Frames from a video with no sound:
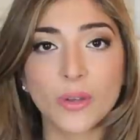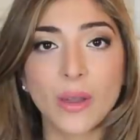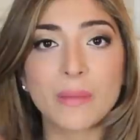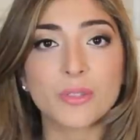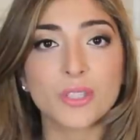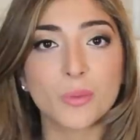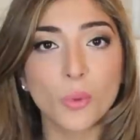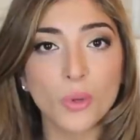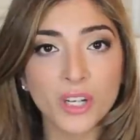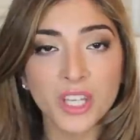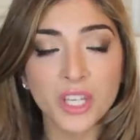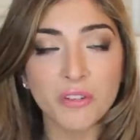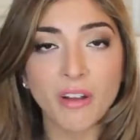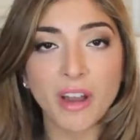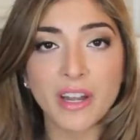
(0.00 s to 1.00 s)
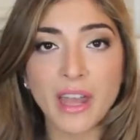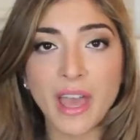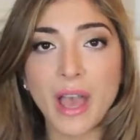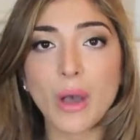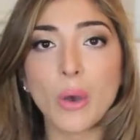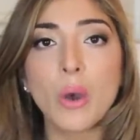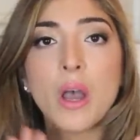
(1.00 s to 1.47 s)
so I'm just warning you right
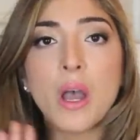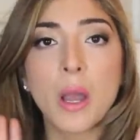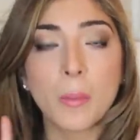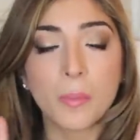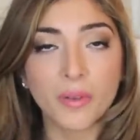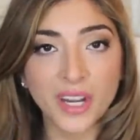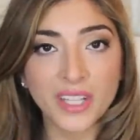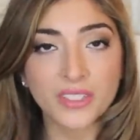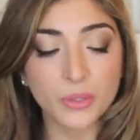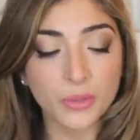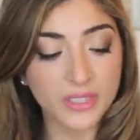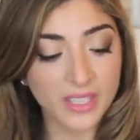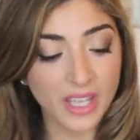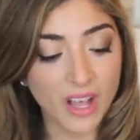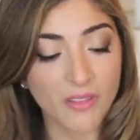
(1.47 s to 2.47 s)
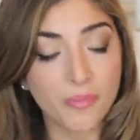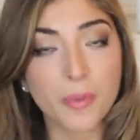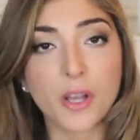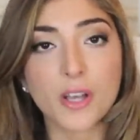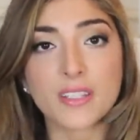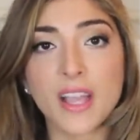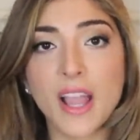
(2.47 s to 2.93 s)
now, brace yourself
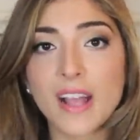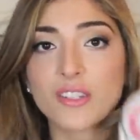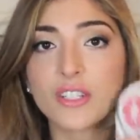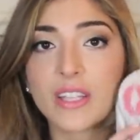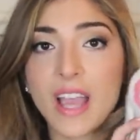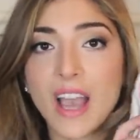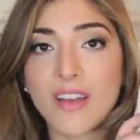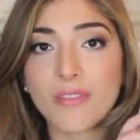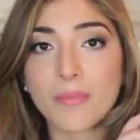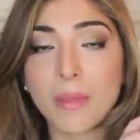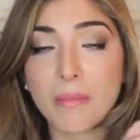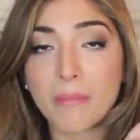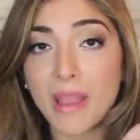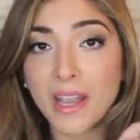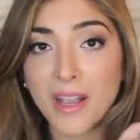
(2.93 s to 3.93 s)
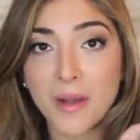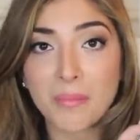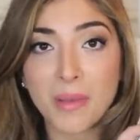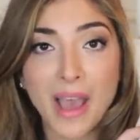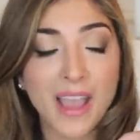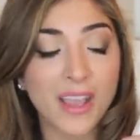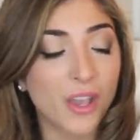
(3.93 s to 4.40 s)
because I actually have my
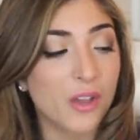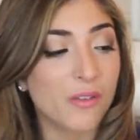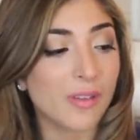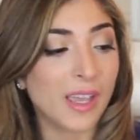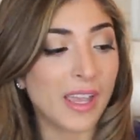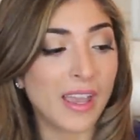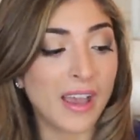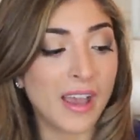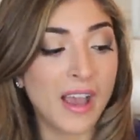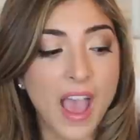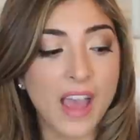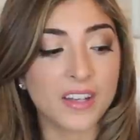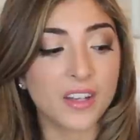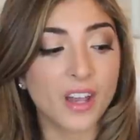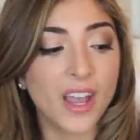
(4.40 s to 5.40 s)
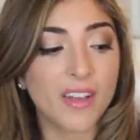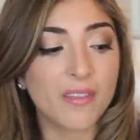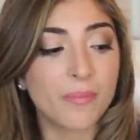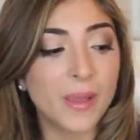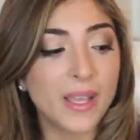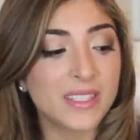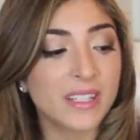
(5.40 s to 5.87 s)
makeup bag over here and I
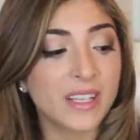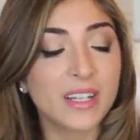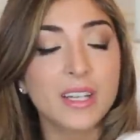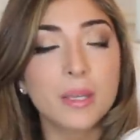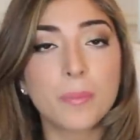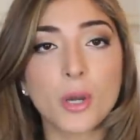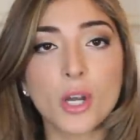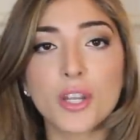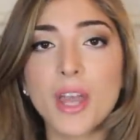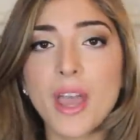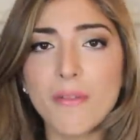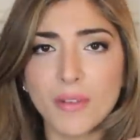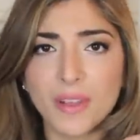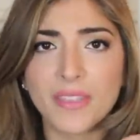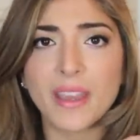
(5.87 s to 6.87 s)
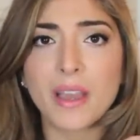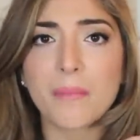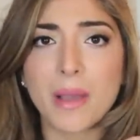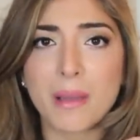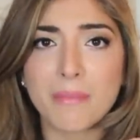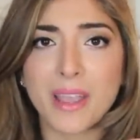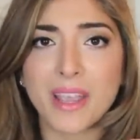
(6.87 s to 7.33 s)
have basically put everything
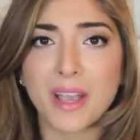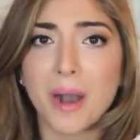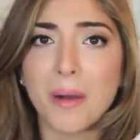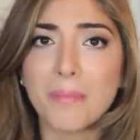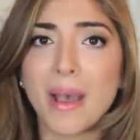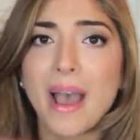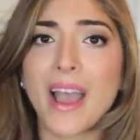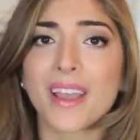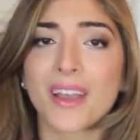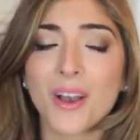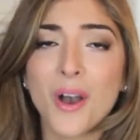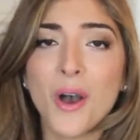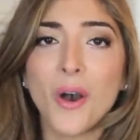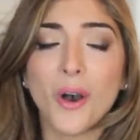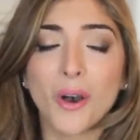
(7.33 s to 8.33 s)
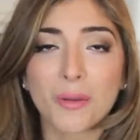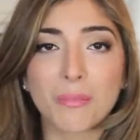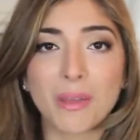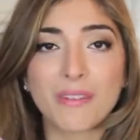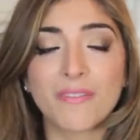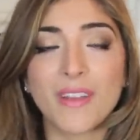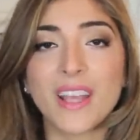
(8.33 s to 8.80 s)
in my makeup bag on
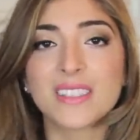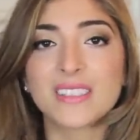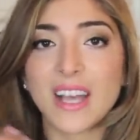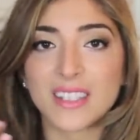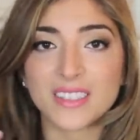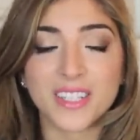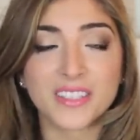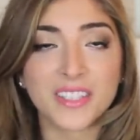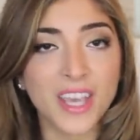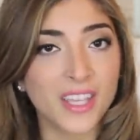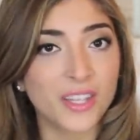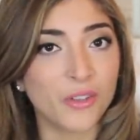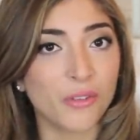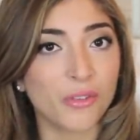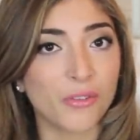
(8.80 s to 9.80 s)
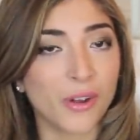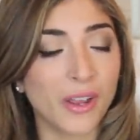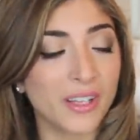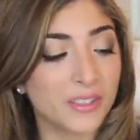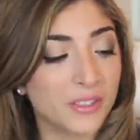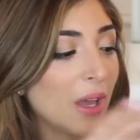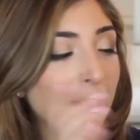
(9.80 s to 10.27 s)
my face as I take you through
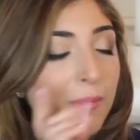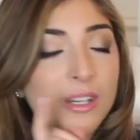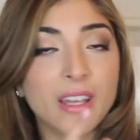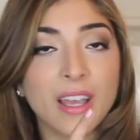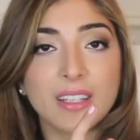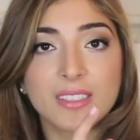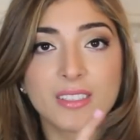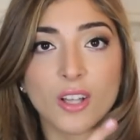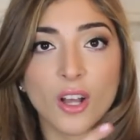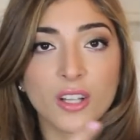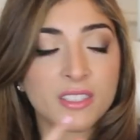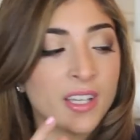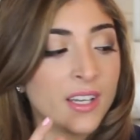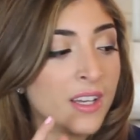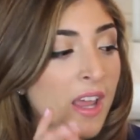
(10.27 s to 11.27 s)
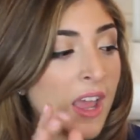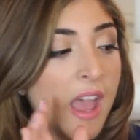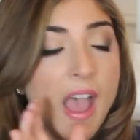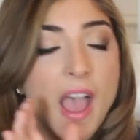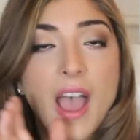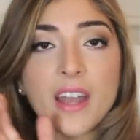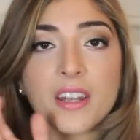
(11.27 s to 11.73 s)
it. So I'm going to get started
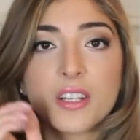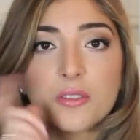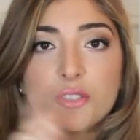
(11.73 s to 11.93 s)
and